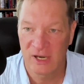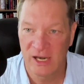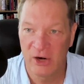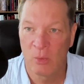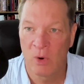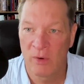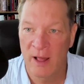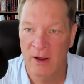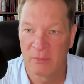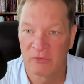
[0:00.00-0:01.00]
can hear where
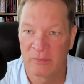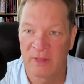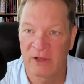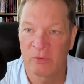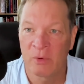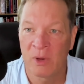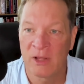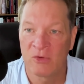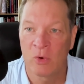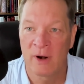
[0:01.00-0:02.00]
that comes from. That's where we
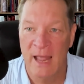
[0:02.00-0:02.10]
get the word